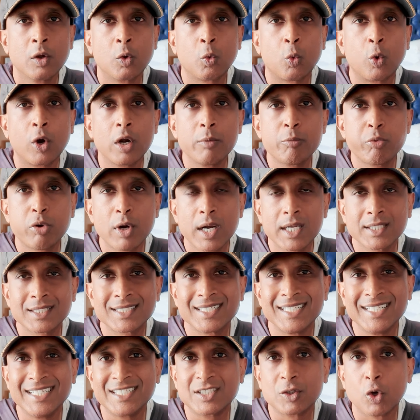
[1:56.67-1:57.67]

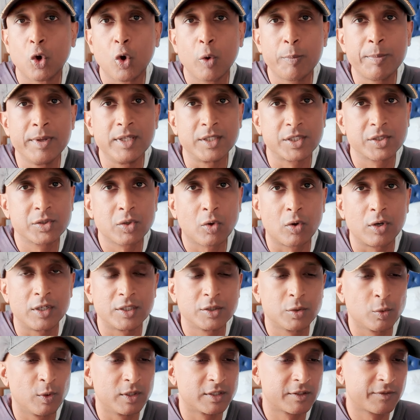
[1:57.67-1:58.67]
WordPress is open source,
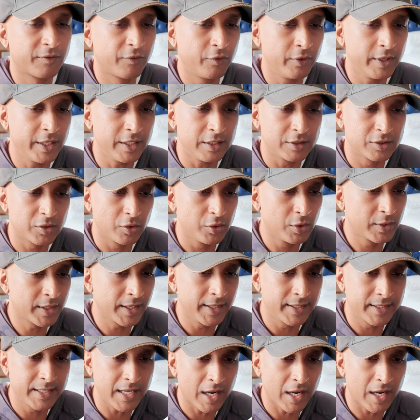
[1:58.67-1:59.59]
so it's free. So you can